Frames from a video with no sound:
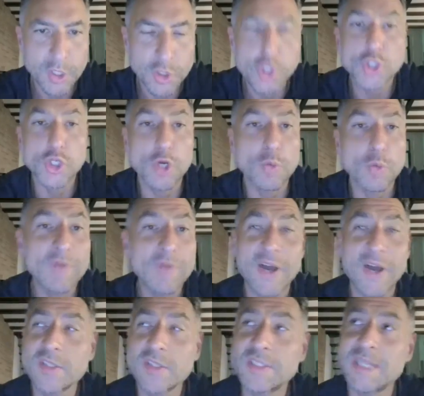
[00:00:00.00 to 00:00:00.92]
Sure. We
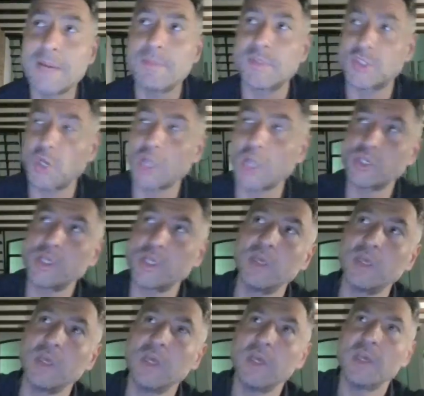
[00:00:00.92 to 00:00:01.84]
finance them. So
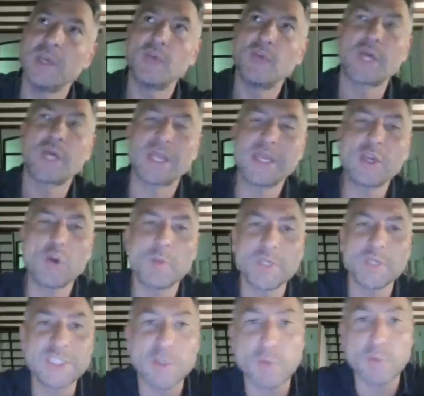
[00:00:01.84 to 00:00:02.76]
actually, if you look at
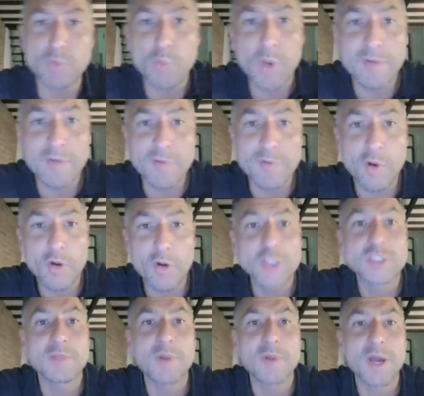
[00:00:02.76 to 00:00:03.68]
e-commerce, is one of our
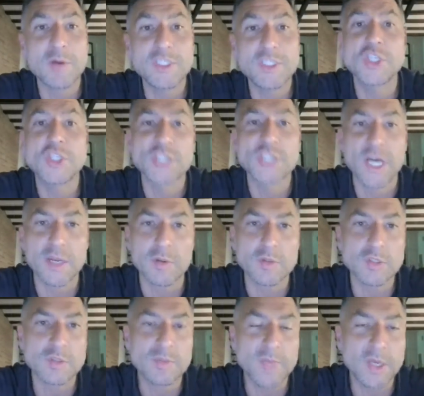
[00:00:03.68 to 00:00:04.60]
customer acquisition
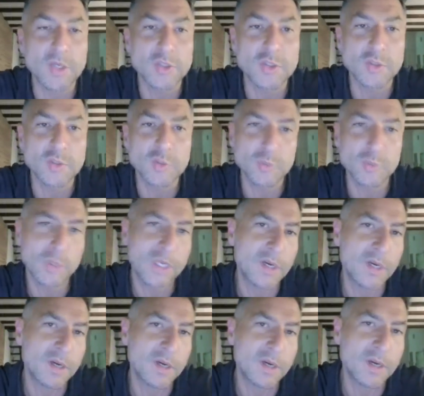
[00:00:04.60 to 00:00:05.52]
channels because we